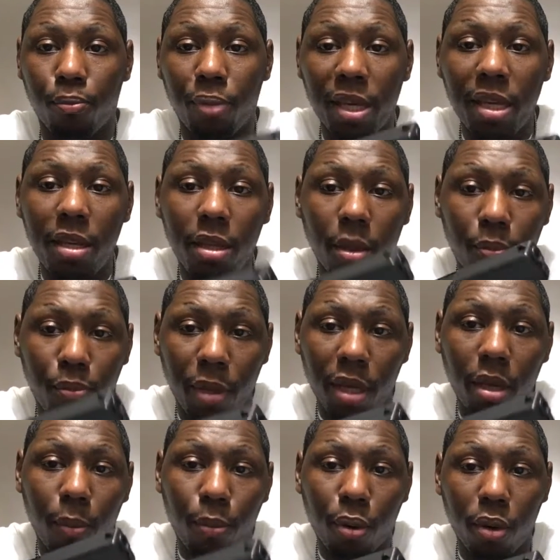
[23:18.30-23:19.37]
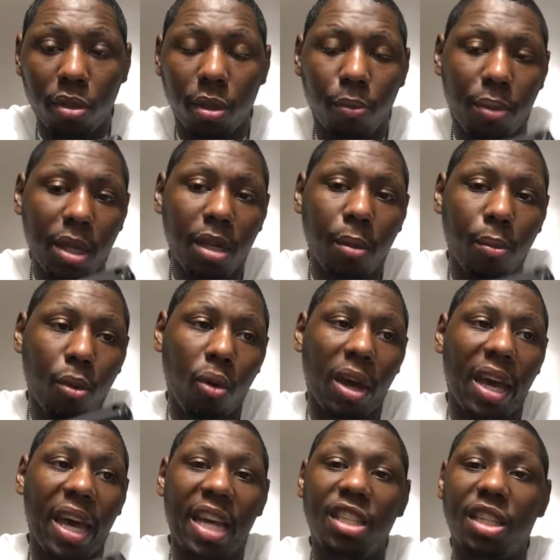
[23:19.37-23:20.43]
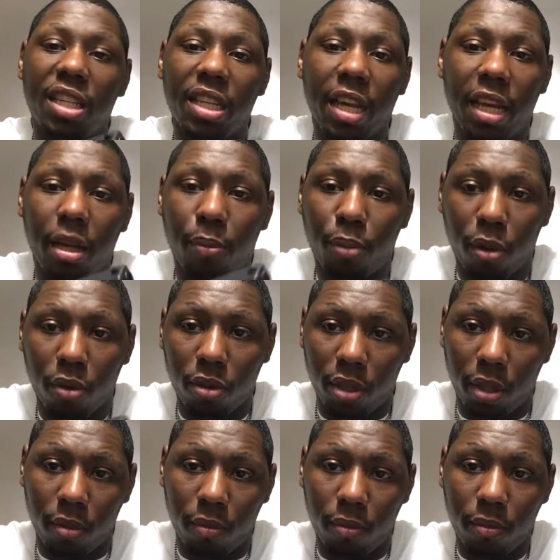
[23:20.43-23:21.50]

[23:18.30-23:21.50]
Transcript: Be the bigger person. Be the more educated person.